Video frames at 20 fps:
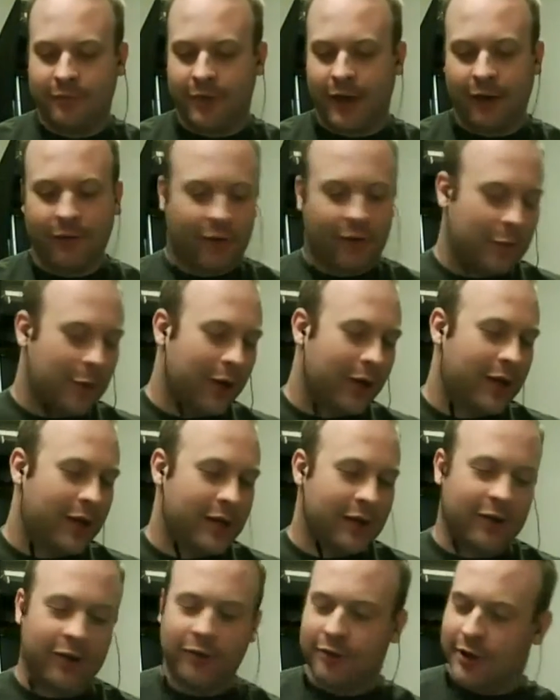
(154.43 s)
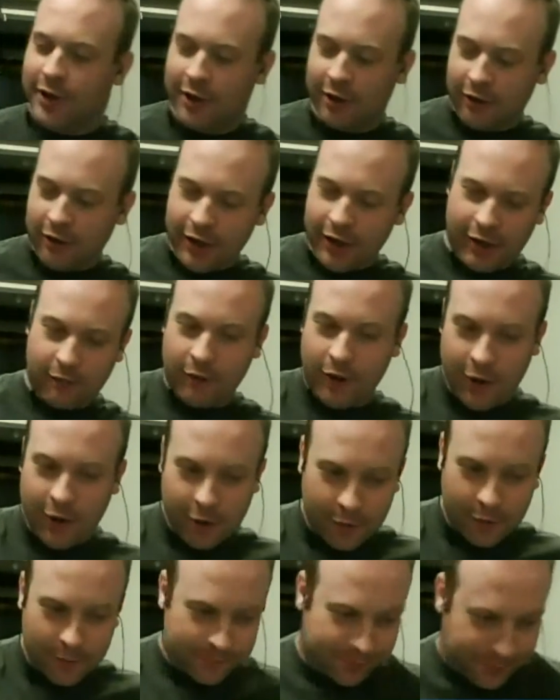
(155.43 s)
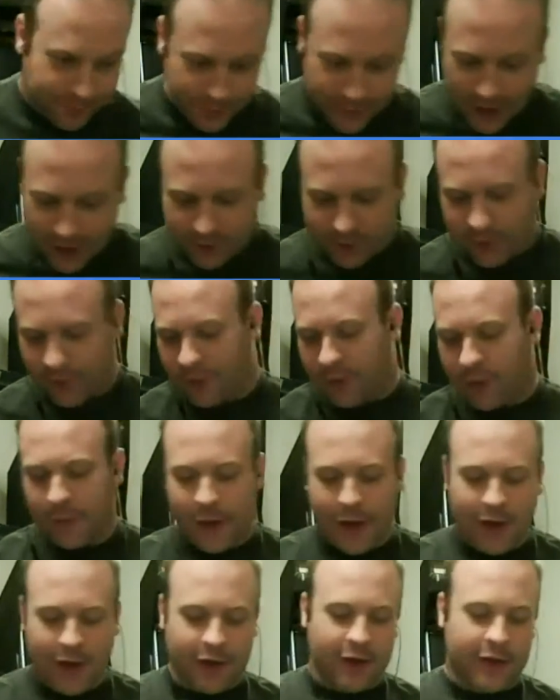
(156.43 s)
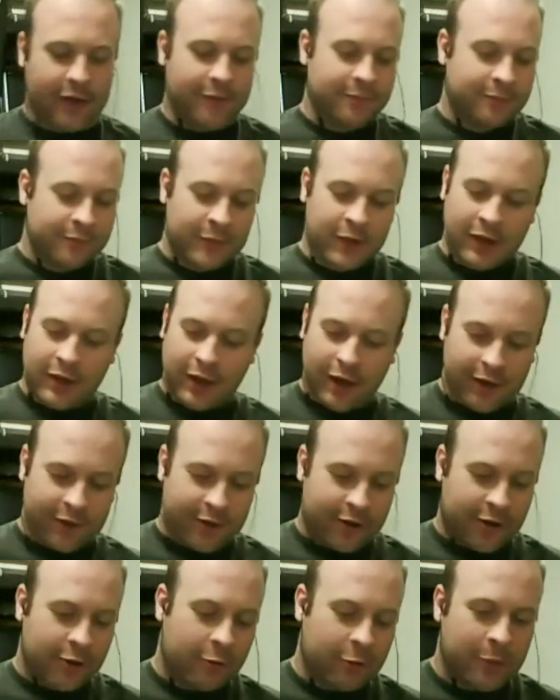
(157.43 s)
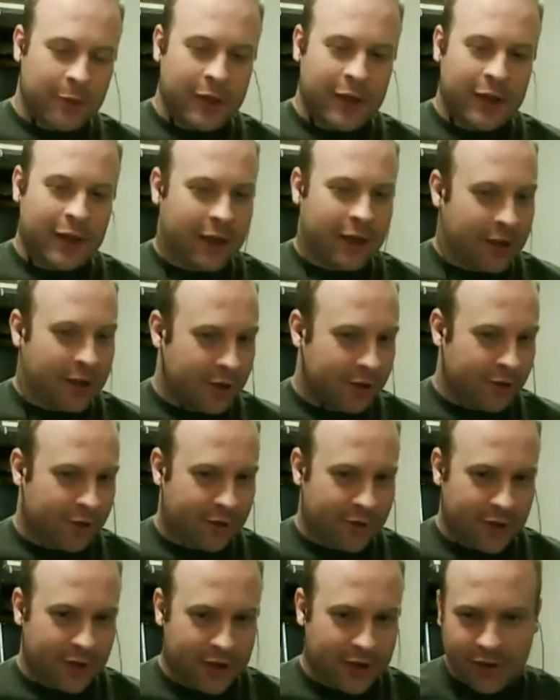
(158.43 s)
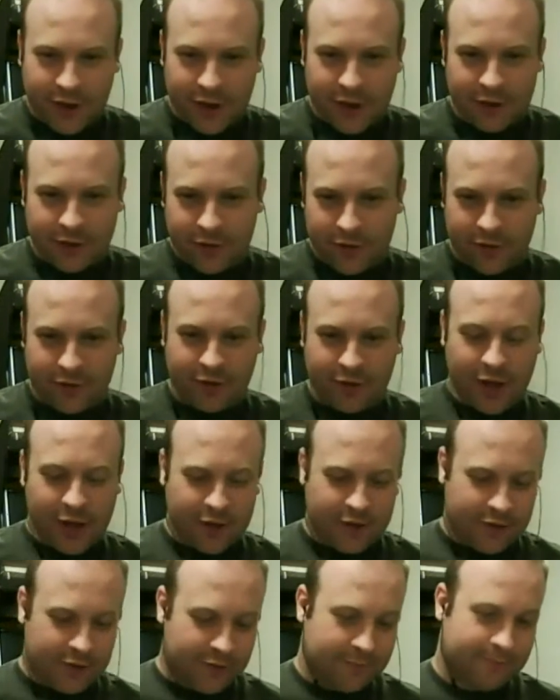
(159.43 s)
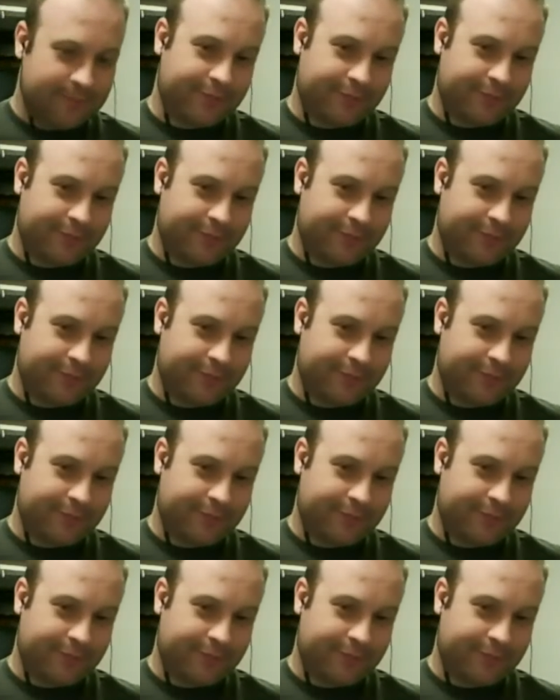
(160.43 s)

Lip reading: in the security realm has heard about it, I thought it would be an interesting thing to discuss.